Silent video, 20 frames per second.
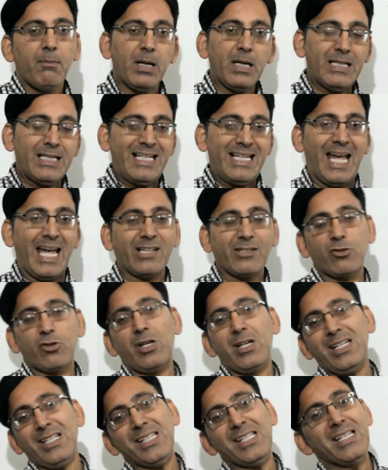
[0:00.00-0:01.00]
But
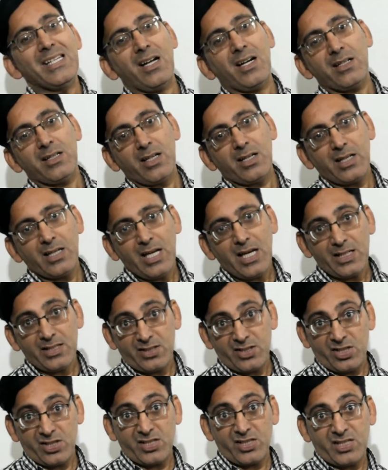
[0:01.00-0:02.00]
actually Synecdoche
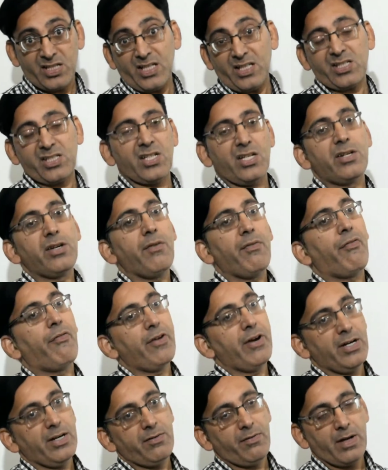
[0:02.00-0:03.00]
has 6
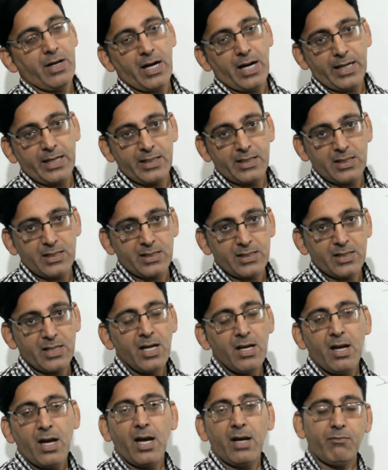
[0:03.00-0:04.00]
different varieties,
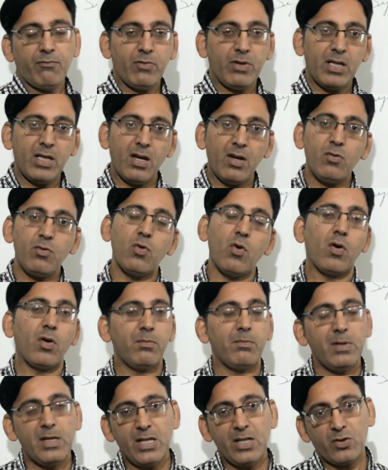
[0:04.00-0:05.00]
and we are
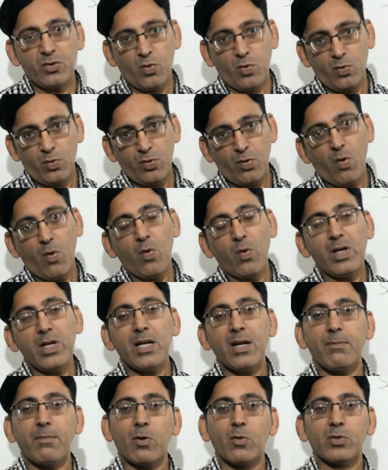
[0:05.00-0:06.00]
normally told only
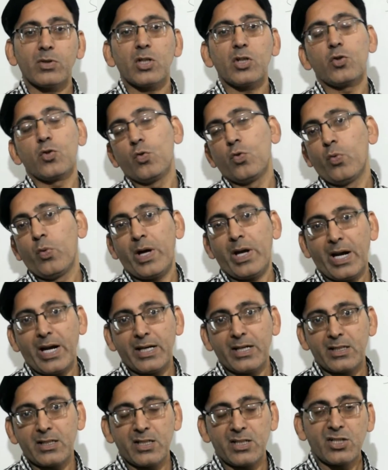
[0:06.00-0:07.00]
about the 2
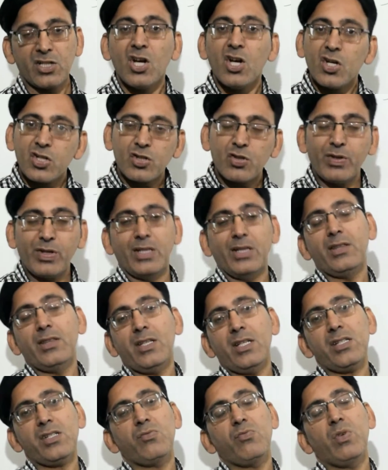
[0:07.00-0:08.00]
varieties. So in
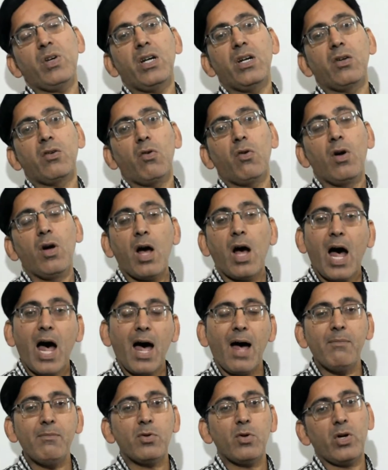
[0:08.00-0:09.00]
this video
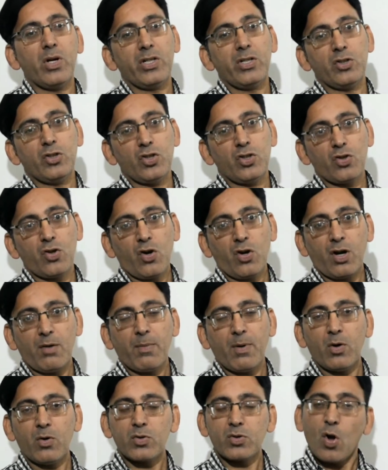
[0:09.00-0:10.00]
I'm going to talk
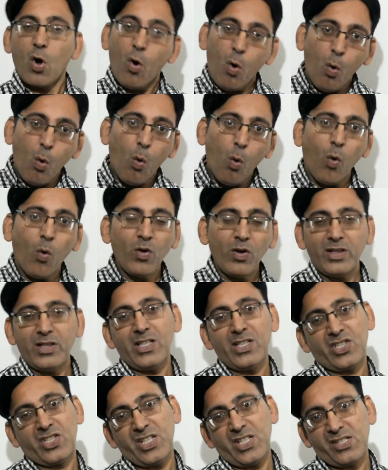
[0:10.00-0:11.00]
about all
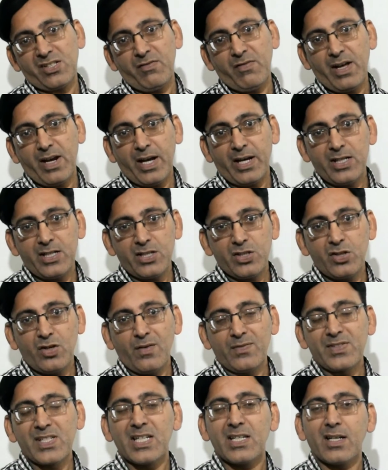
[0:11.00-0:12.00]
the 6 variety
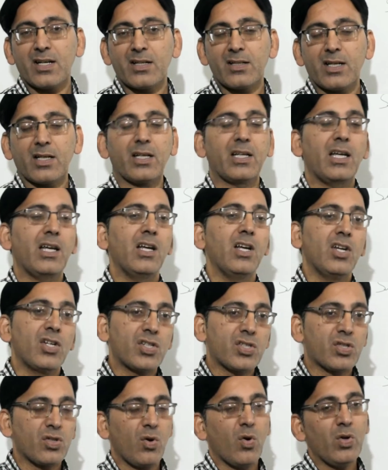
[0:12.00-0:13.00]
of Synecdoche
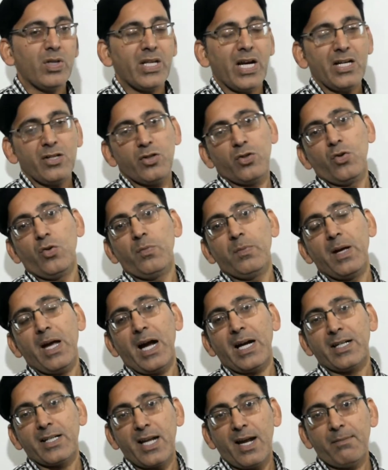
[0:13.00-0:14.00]
so that you may
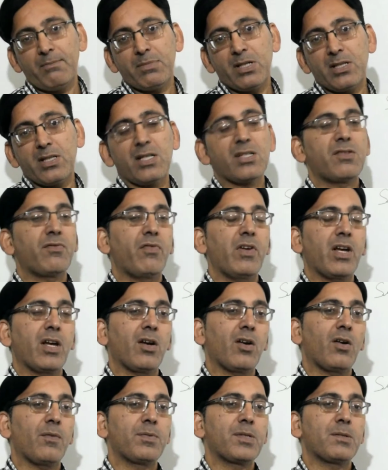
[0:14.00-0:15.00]
attempt this
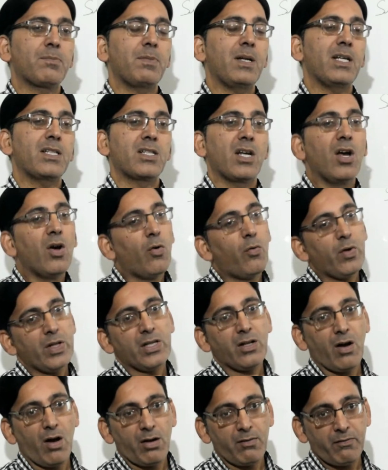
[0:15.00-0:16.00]
figure of speech
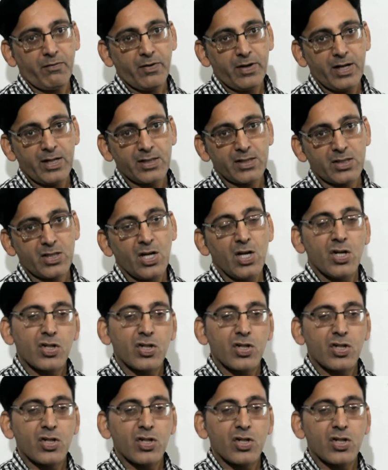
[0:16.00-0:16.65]
with confidence.